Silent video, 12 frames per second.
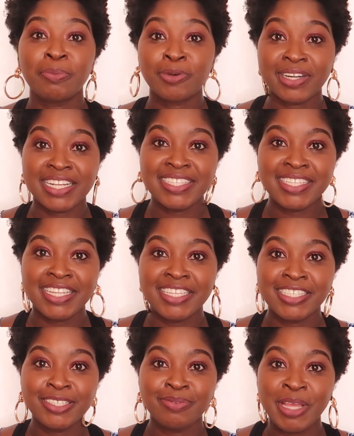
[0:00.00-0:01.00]

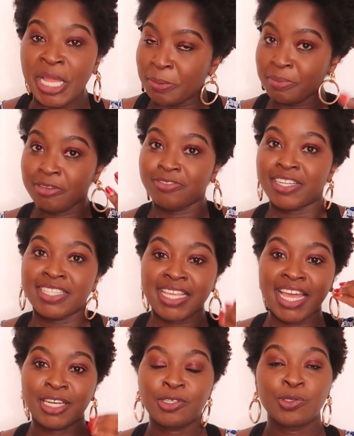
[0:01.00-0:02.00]
procrastinating. My friends
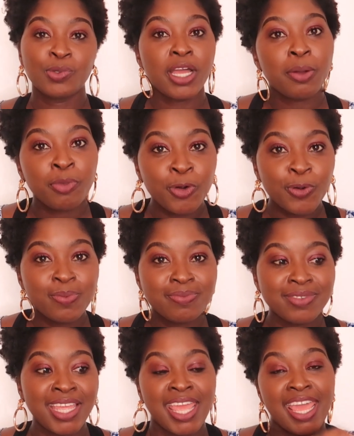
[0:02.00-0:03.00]
had to come home
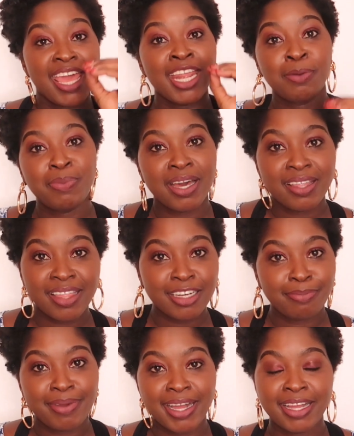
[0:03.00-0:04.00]
and pack
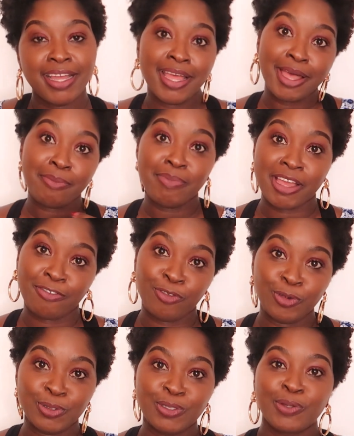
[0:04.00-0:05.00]
that bag by
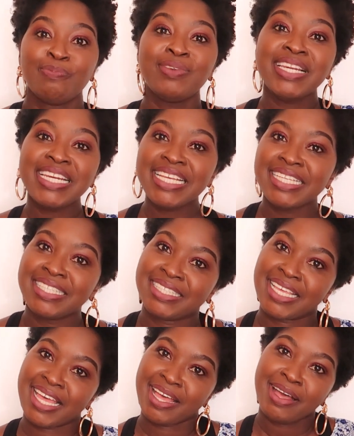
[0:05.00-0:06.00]
force. So please,
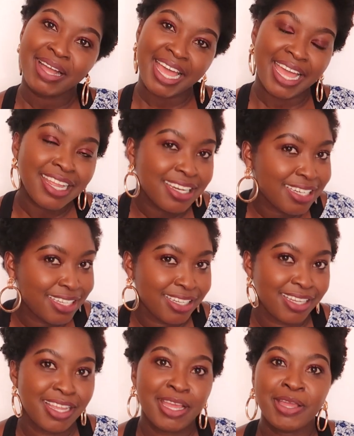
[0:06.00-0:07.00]
kindly,
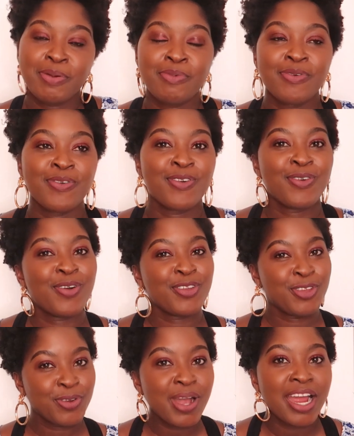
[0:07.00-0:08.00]

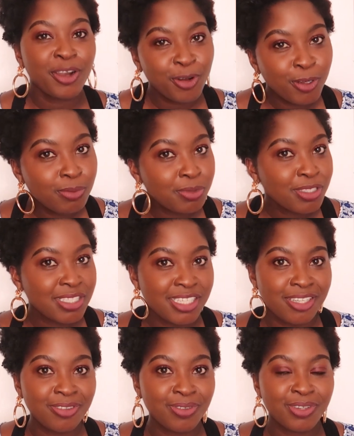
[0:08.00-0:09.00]
you are almost
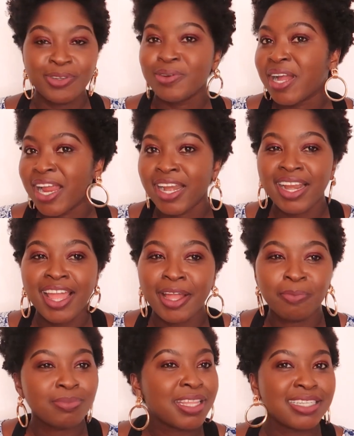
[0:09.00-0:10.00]
due. You are
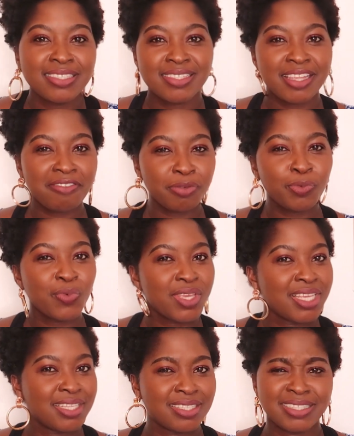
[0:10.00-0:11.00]
37
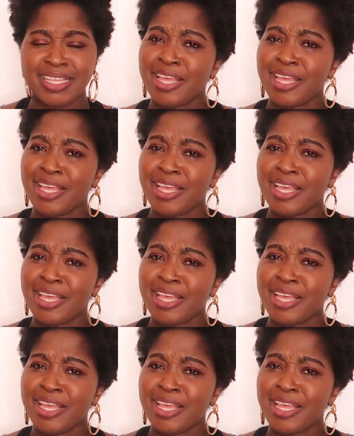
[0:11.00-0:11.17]
weeks